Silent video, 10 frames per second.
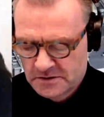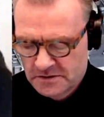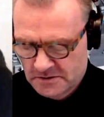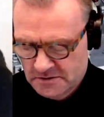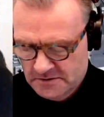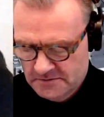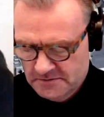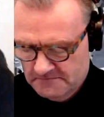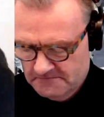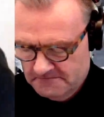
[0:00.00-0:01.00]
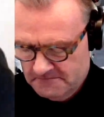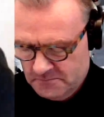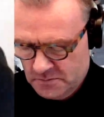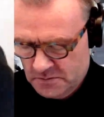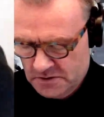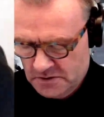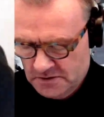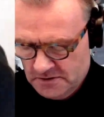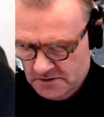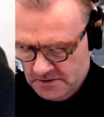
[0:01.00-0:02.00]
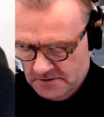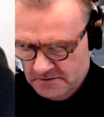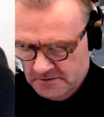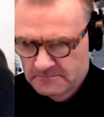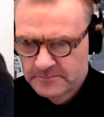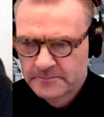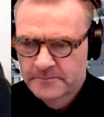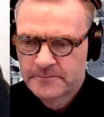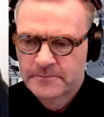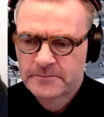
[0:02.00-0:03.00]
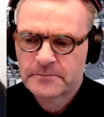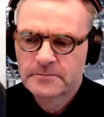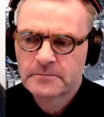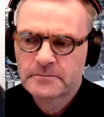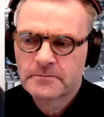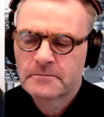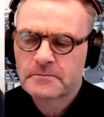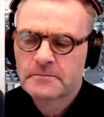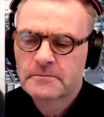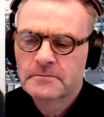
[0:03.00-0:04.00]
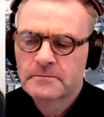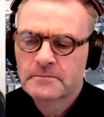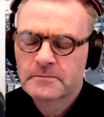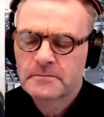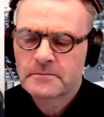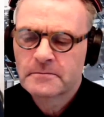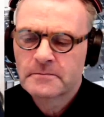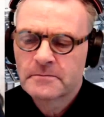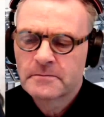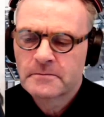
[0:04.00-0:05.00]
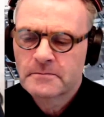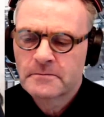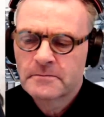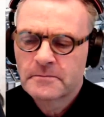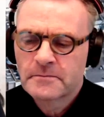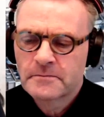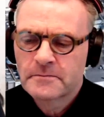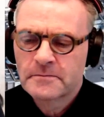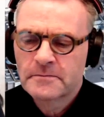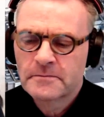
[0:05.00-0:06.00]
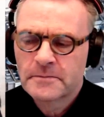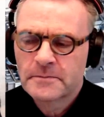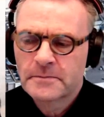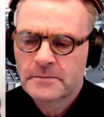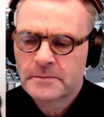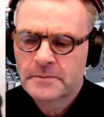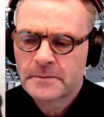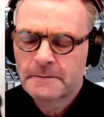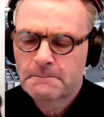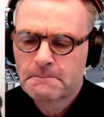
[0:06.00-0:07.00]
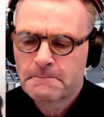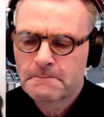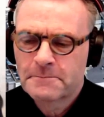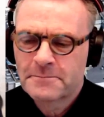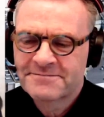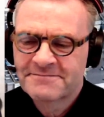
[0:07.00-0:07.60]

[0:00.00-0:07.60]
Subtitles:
This person isn't speaking.